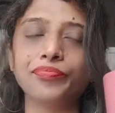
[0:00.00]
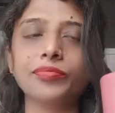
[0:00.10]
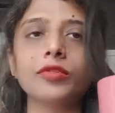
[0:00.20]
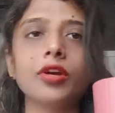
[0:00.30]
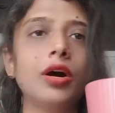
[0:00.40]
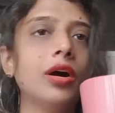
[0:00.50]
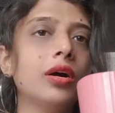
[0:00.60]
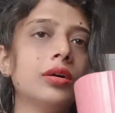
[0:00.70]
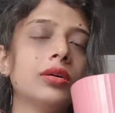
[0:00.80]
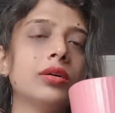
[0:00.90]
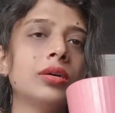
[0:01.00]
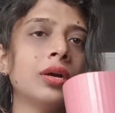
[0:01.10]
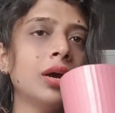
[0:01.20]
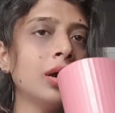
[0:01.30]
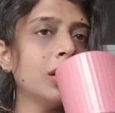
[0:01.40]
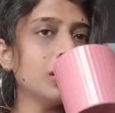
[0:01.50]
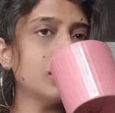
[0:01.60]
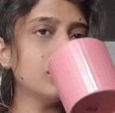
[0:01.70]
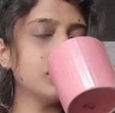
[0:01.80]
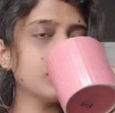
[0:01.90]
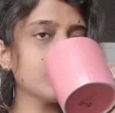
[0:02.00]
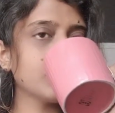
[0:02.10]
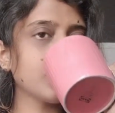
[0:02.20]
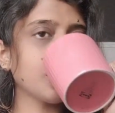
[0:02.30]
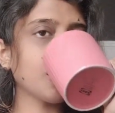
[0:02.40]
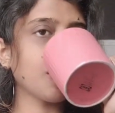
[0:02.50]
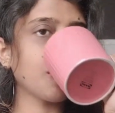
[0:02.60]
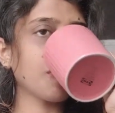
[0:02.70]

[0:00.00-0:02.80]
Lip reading: (silence)